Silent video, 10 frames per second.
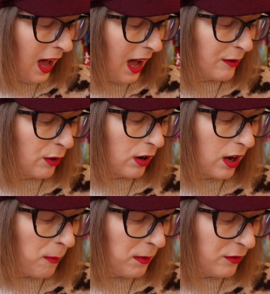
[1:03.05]
I've got a
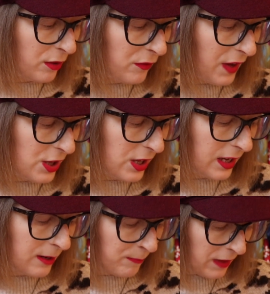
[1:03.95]
couple of
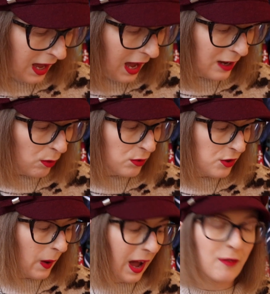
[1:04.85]
non-fiction. I
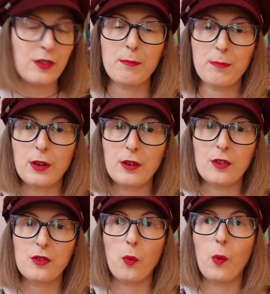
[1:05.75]
also have some
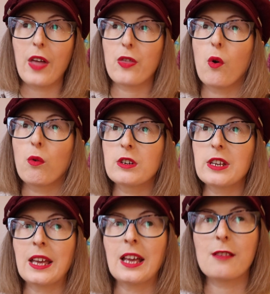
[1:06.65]
books where the
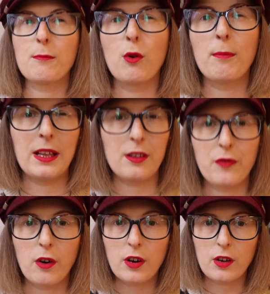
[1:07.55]
haunting is more
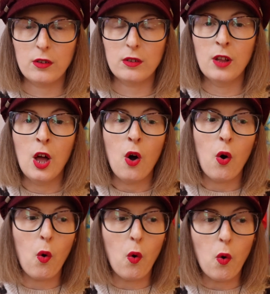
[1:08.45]
metaphorical
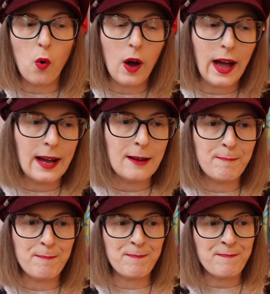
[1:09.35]
or
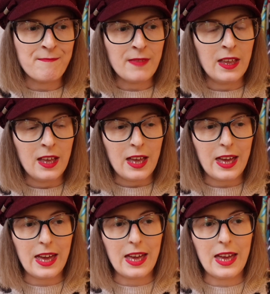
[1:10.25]

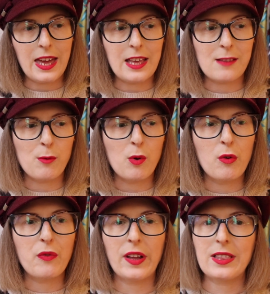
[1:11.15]
it is
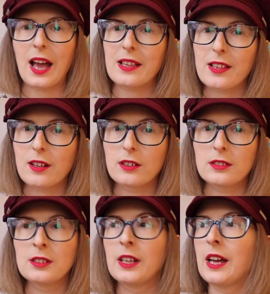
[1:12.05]
more
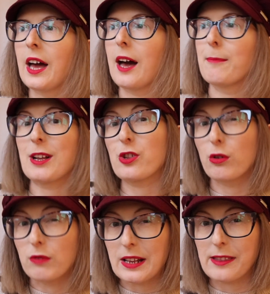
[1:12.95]
fantastical,
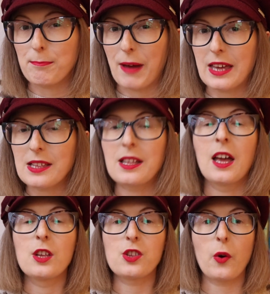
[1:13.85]
magical realism based.
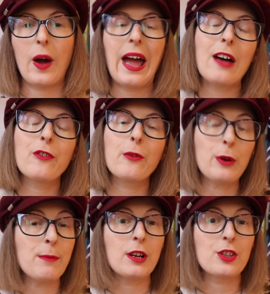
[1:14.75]
So I have
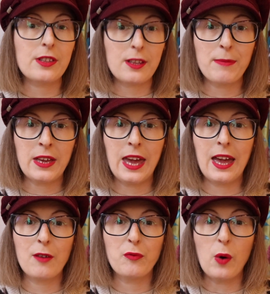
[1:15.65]
pretty much something
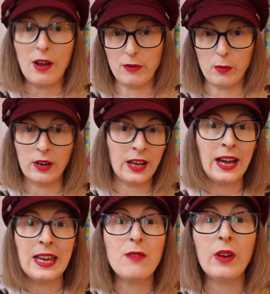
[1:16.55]
here for everyone.
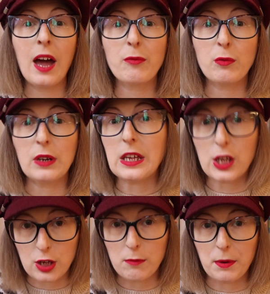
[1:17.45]
I even have a really
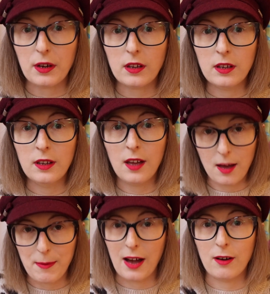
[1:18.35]
cute book
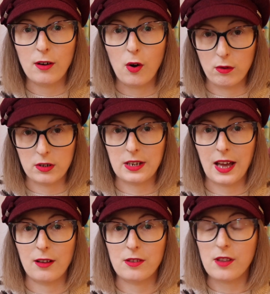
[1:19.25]
about a haunted
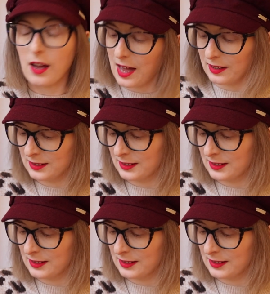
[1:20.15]
house, okay?